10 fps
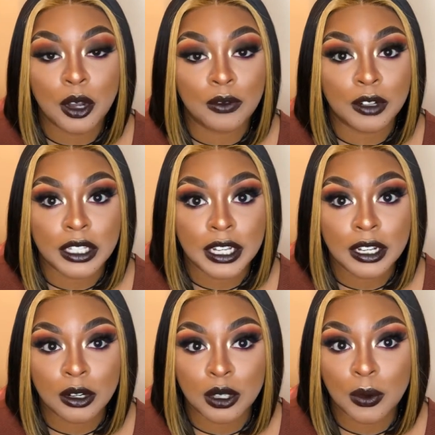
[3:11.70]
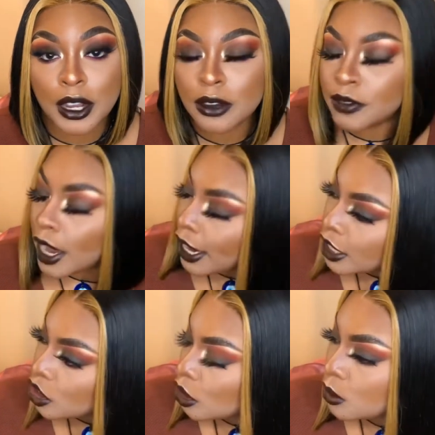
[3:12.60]
for 10 or 12. I
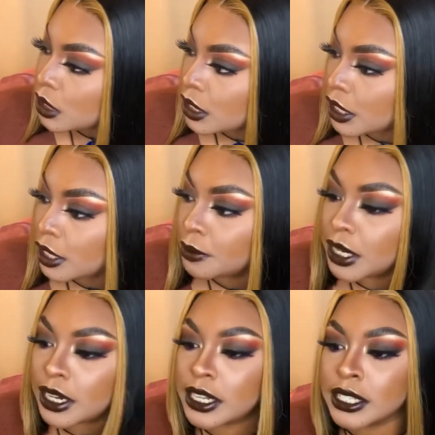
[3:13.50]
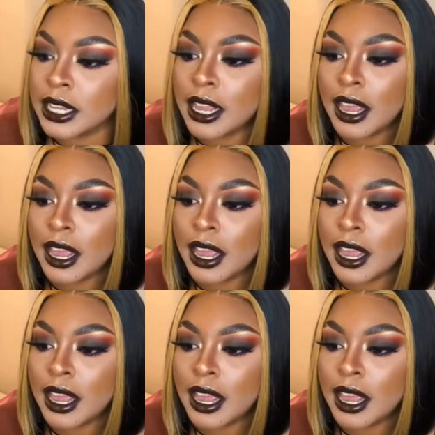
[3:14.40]
chose 10 because